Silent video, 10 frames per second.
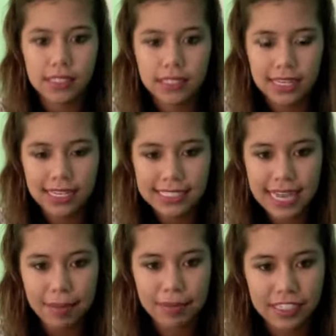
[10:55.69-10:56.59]
things
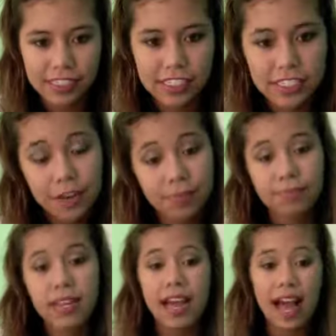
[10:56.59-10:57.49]
happen. So
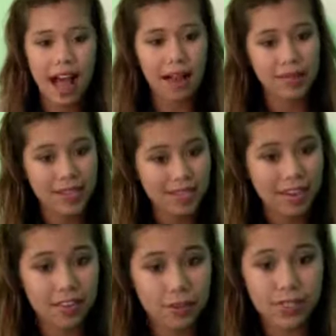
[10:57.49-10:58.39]
I'll make
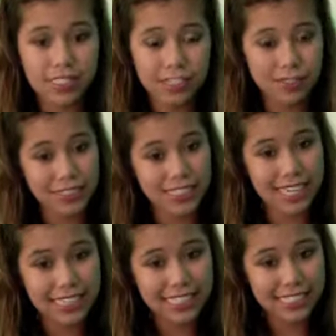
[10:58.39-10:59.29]
another one as soon as
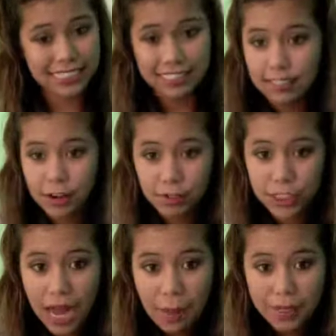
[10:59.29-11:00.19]
I go
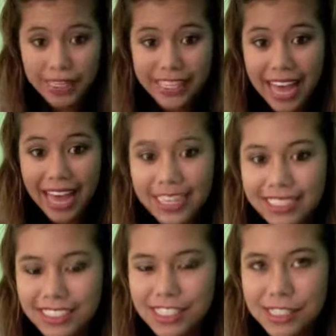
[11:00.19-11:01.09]
shopping
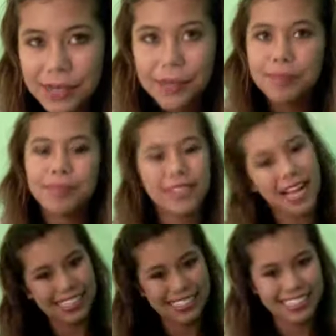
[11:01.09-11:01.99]
again. So I'll see